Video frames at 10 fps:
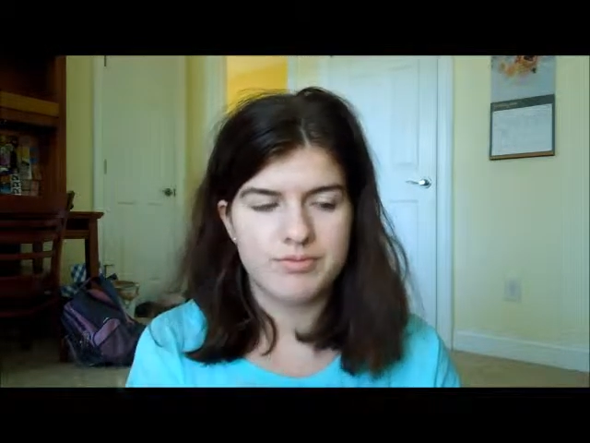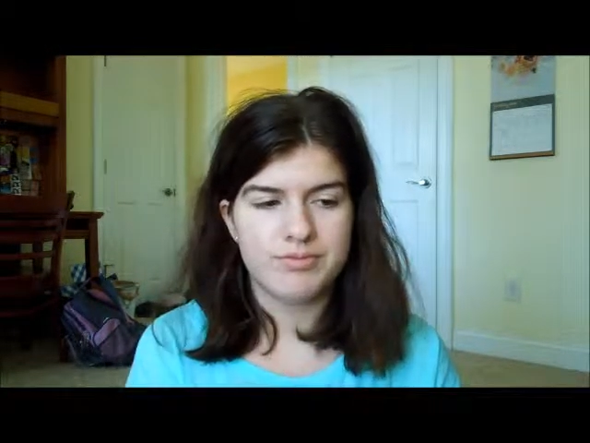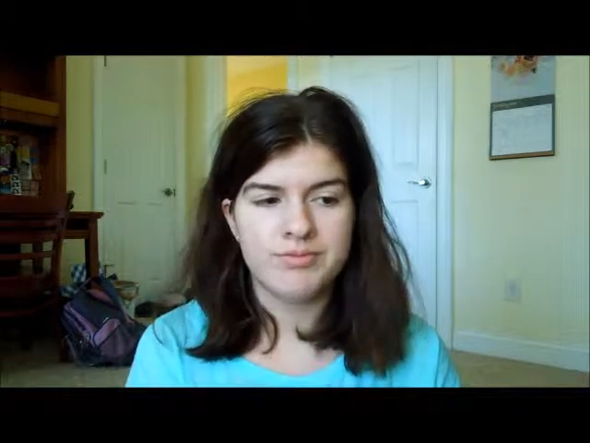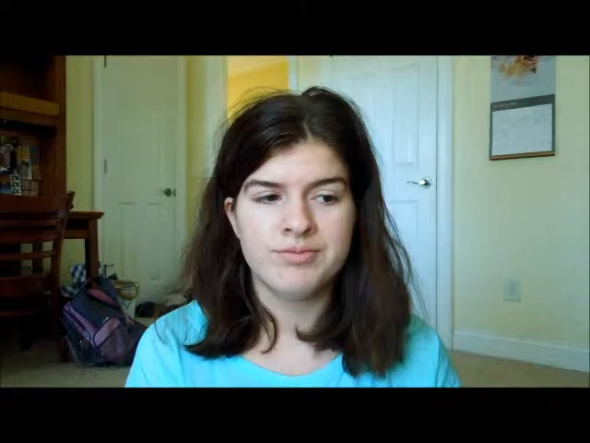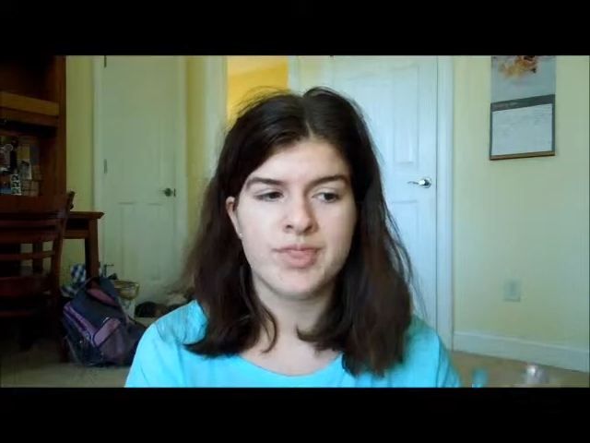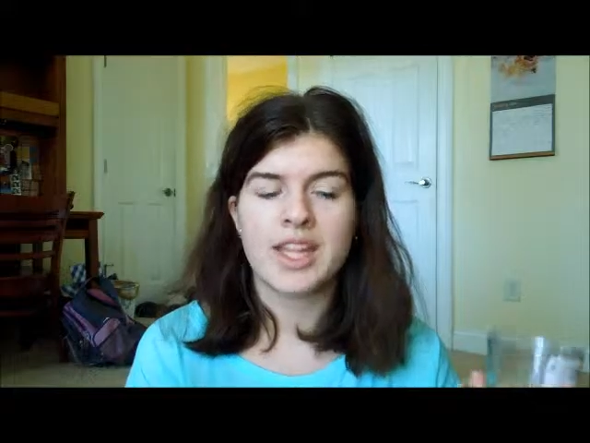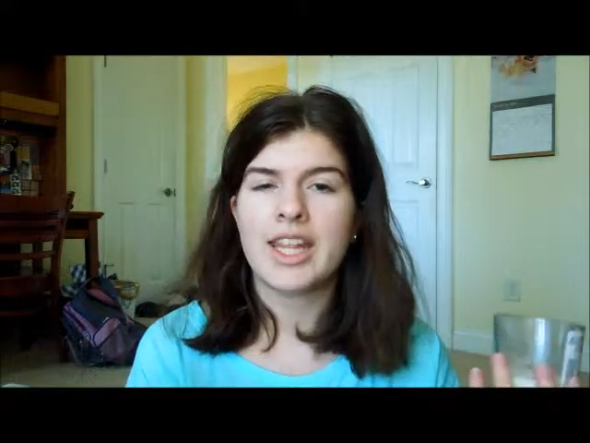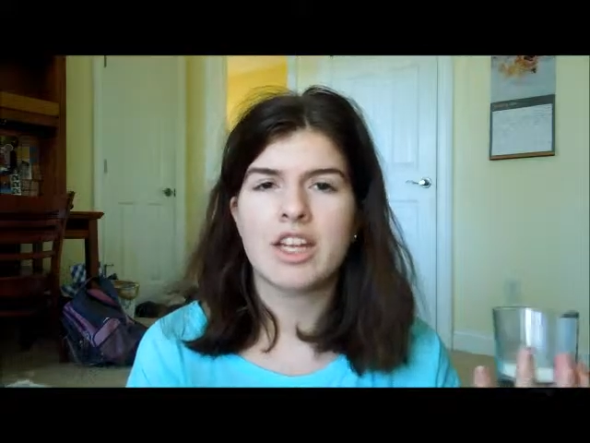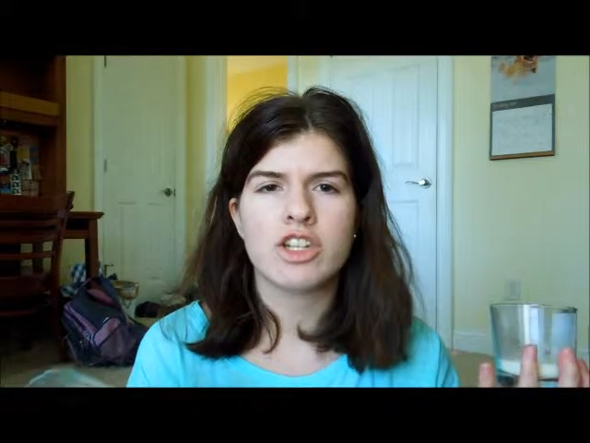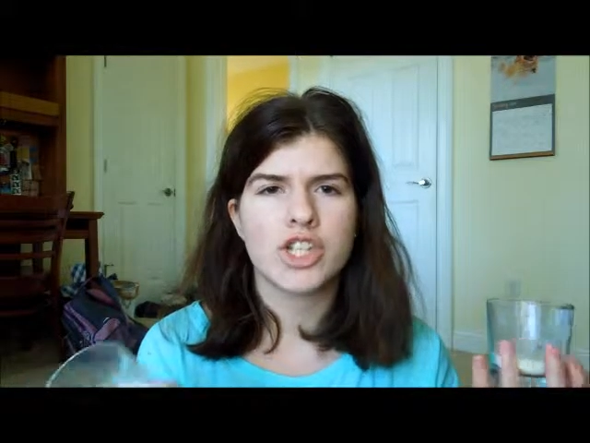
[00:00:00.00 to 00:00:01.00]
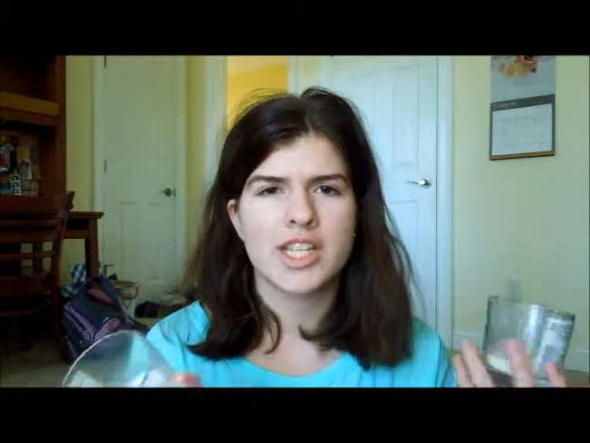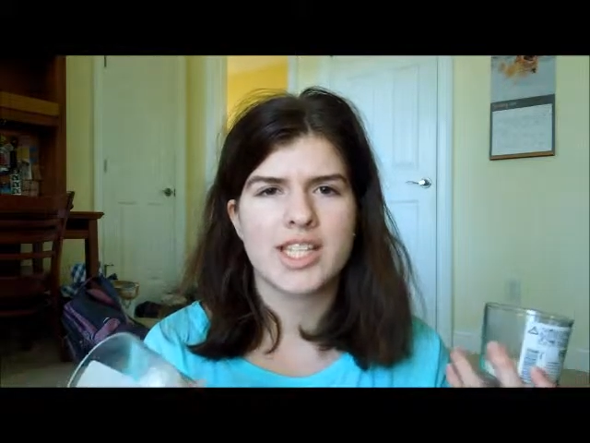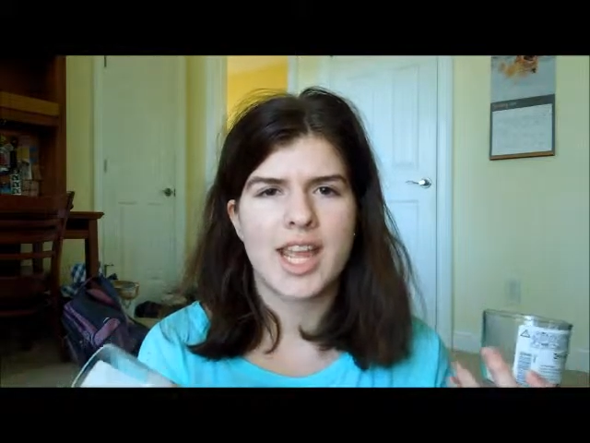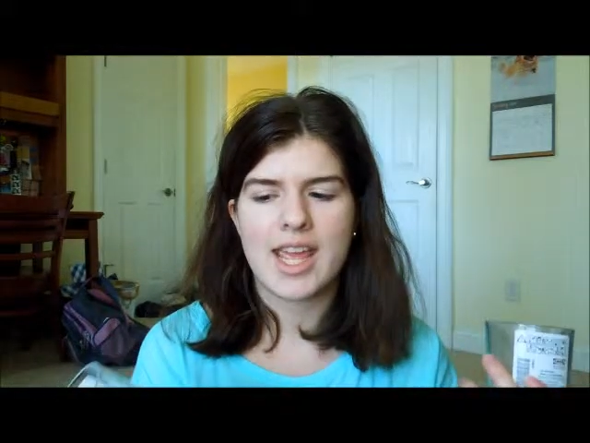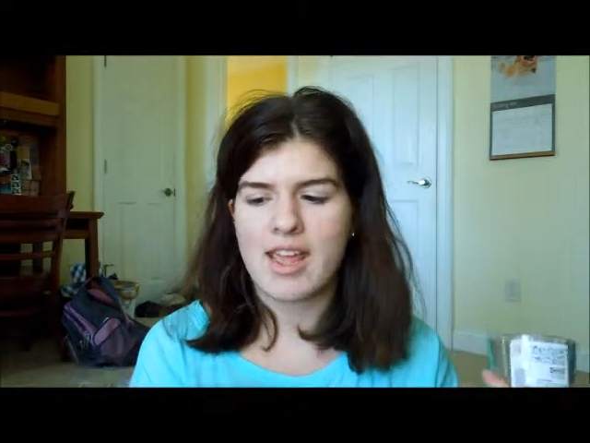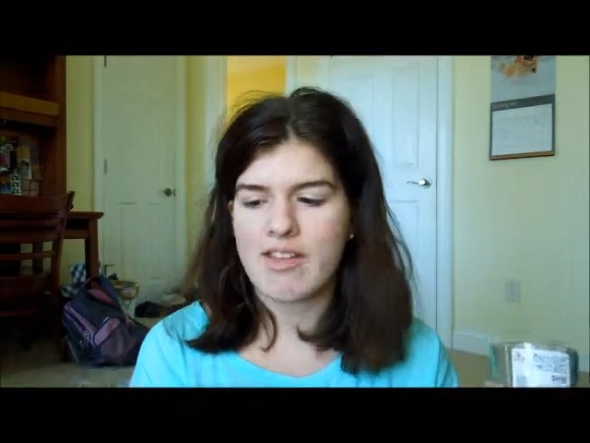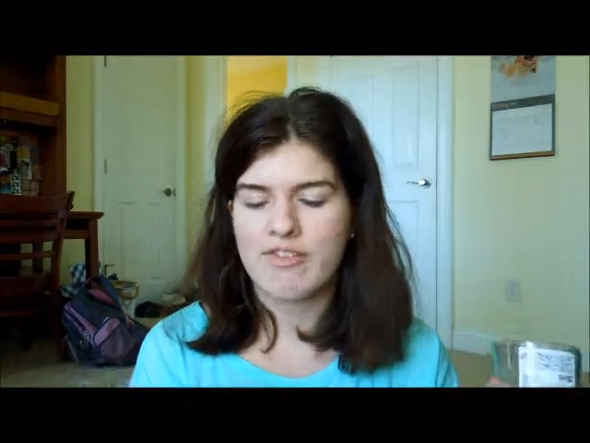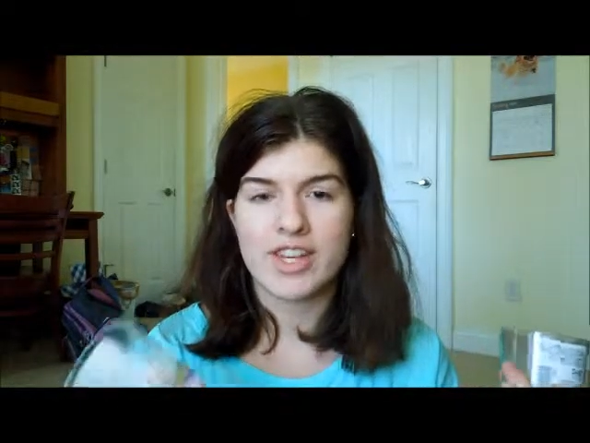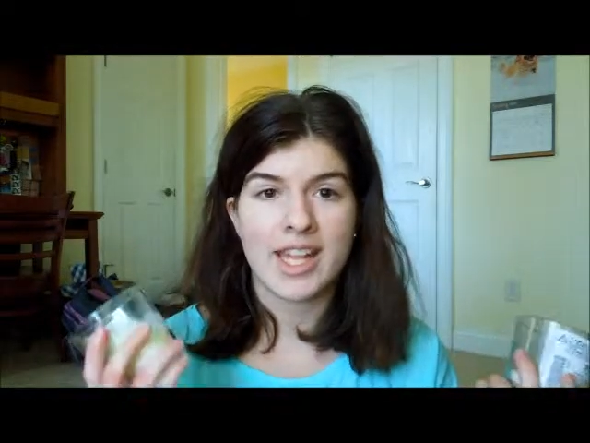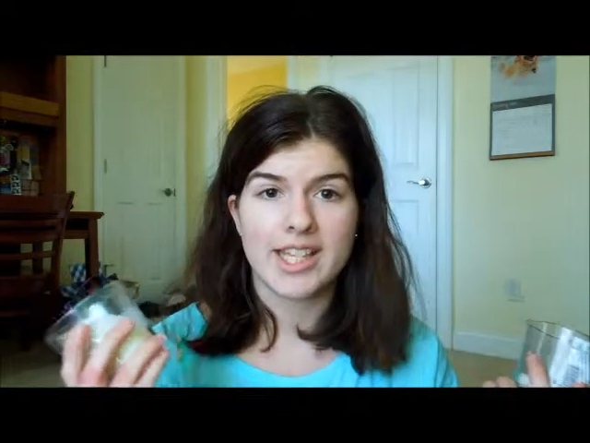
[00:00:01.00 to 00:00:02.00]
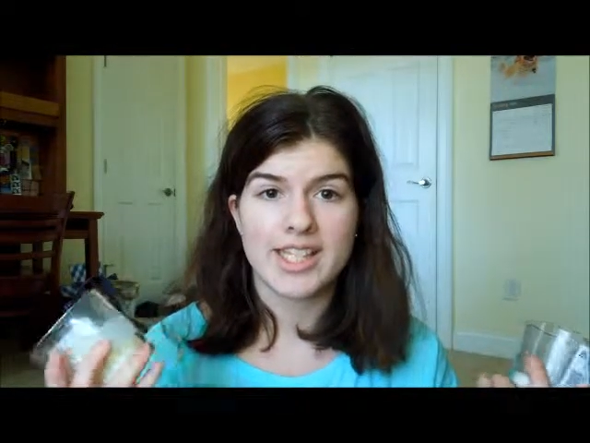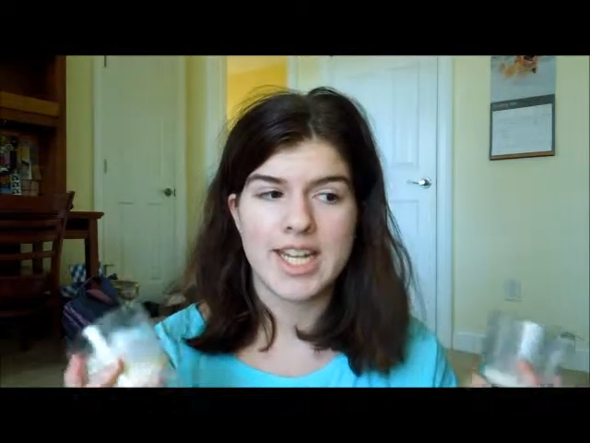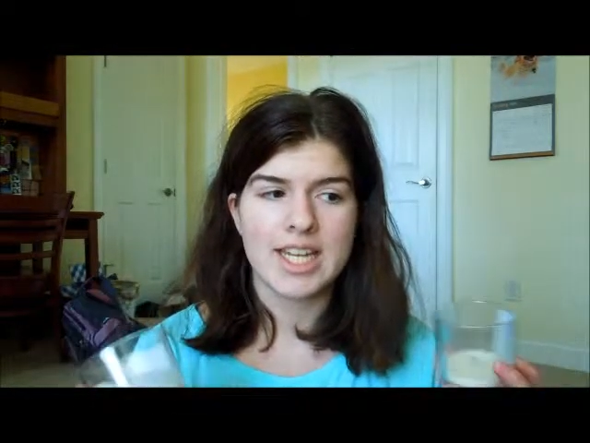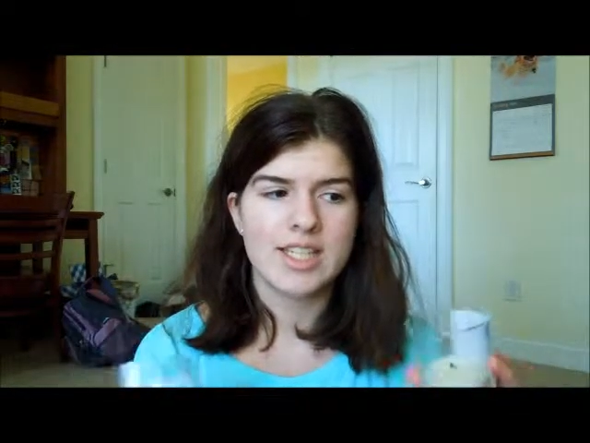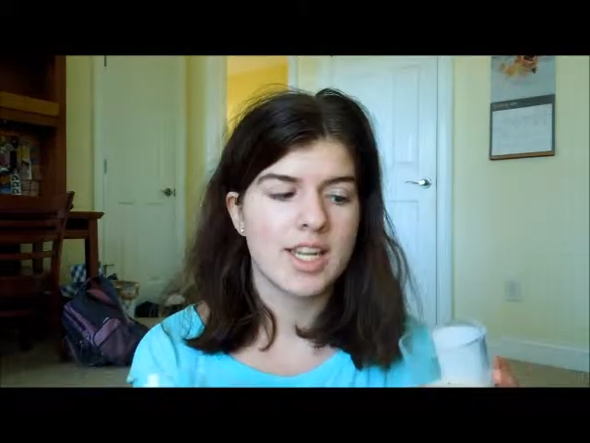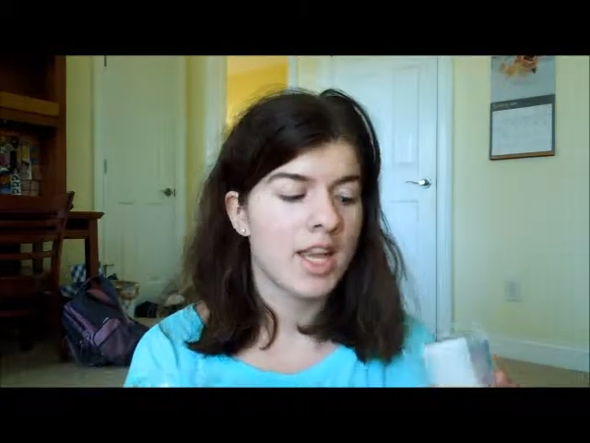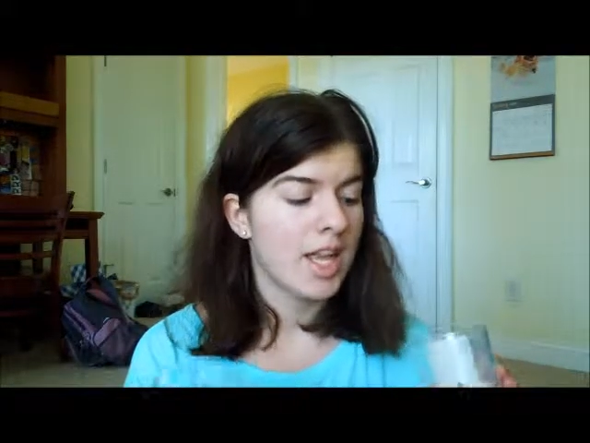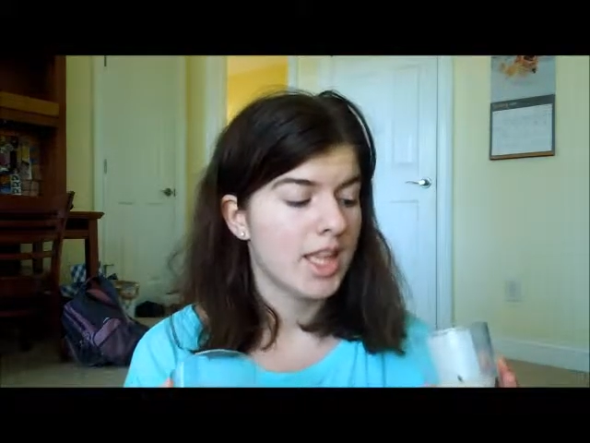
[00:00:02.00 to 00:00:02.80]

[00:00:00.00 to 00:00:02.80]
and they are just a vanilla scent.